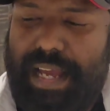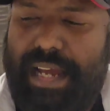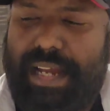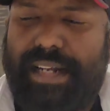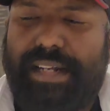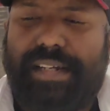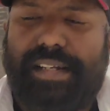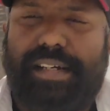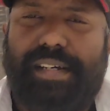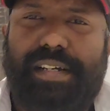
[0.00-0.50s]

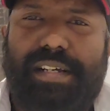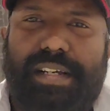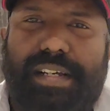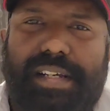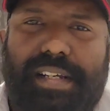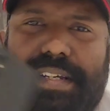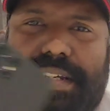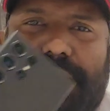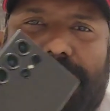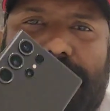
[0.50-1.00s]
And
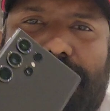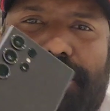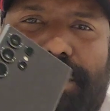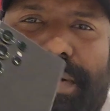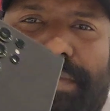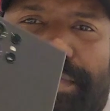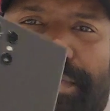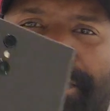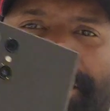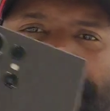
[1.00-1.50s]

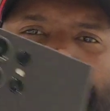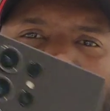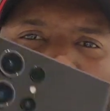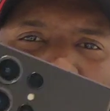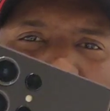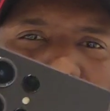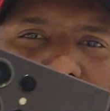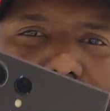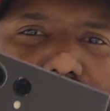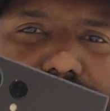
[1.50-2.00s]
when we
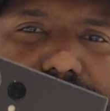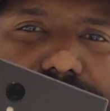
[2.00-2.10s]
first looked